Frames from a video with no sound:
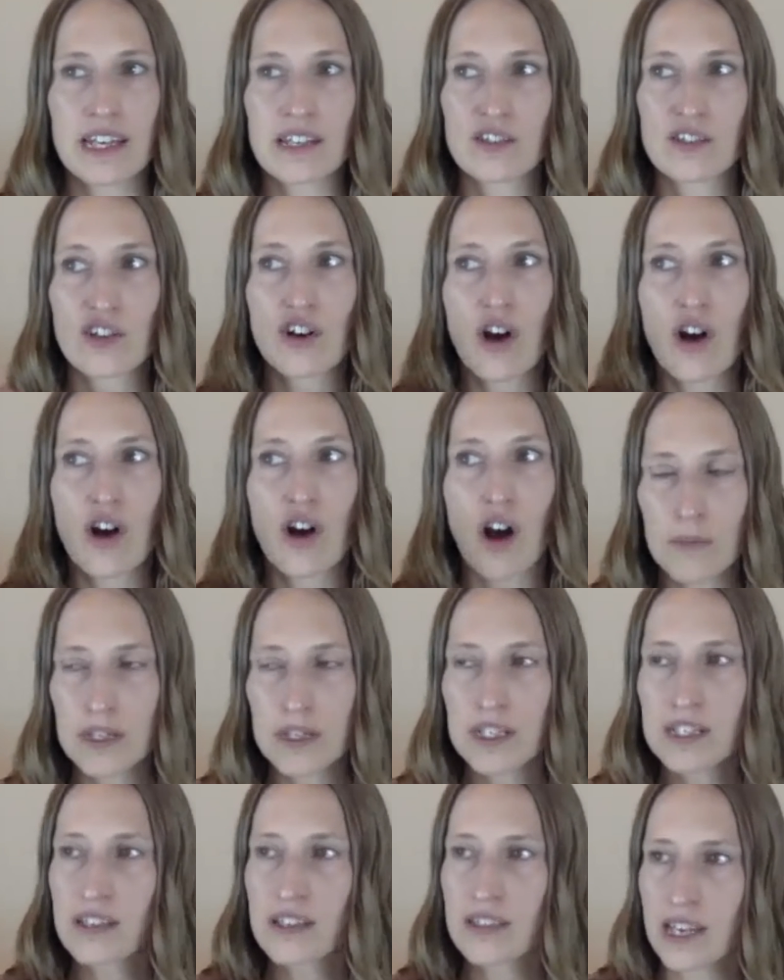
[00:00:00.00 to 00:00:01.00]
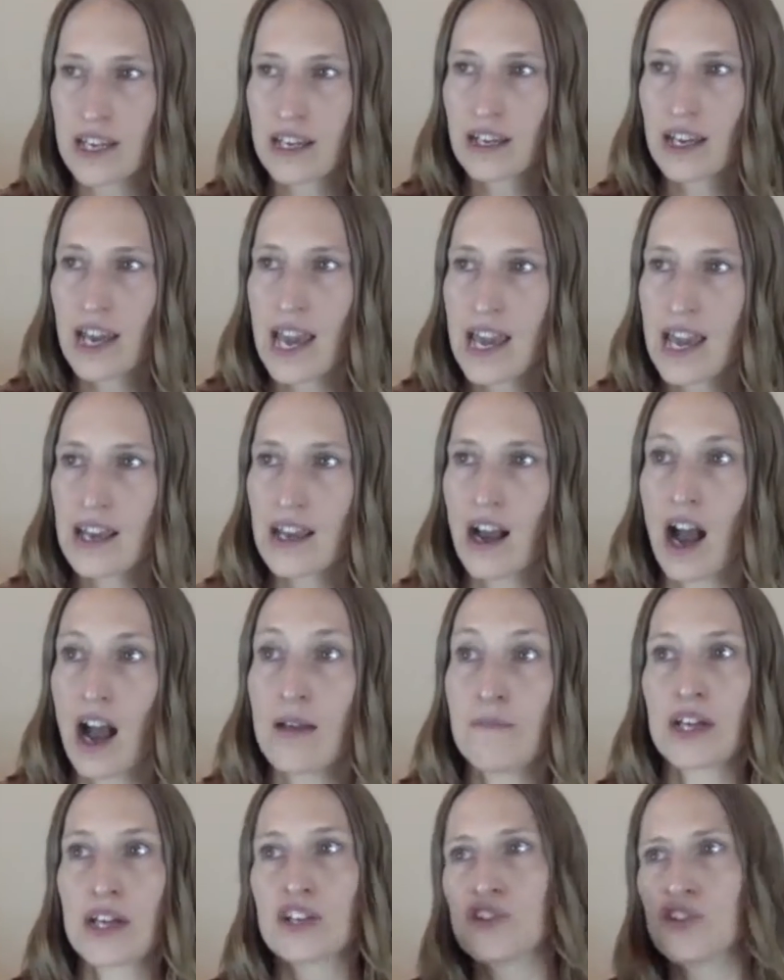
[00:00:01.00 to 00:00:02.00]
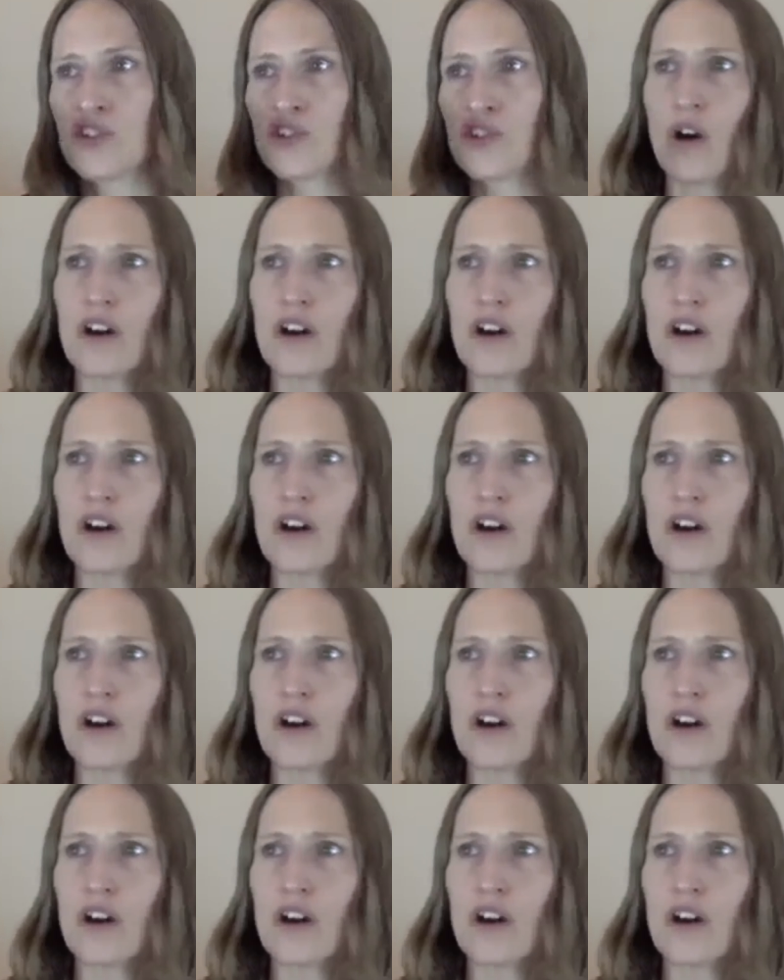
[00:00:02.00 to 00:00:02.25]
it's common to think, hey, I better do